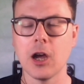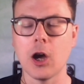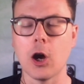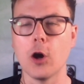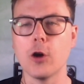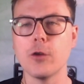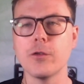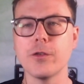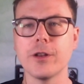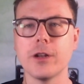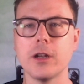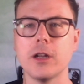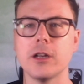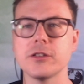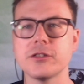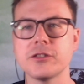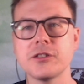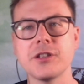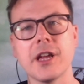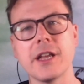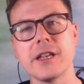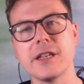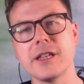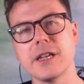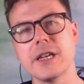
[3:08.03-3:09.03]
over the last
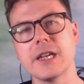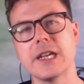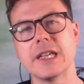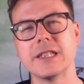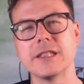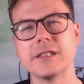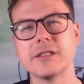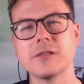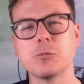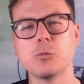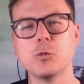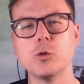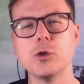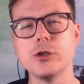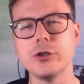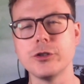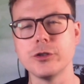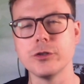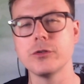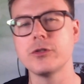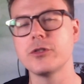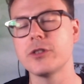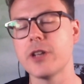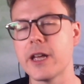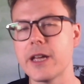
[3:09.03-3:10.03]
10 years, would
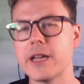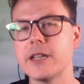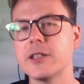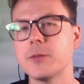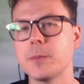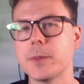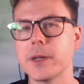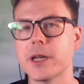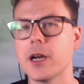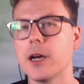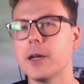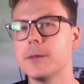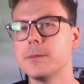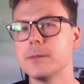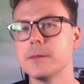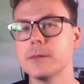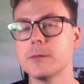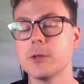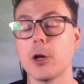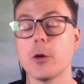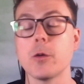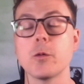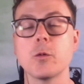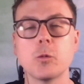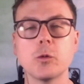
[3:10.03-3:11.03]
you say it's
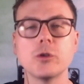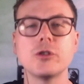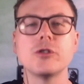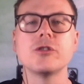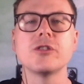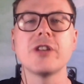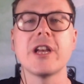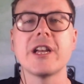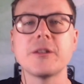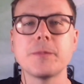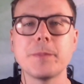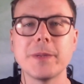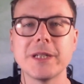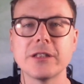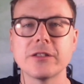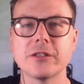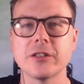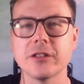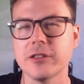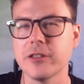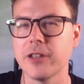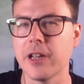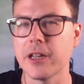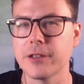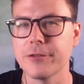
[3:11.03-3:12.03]
been
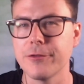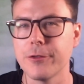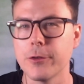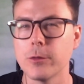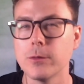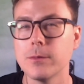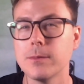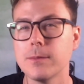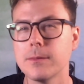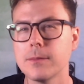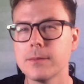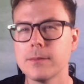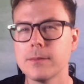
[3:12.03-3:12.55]
successful?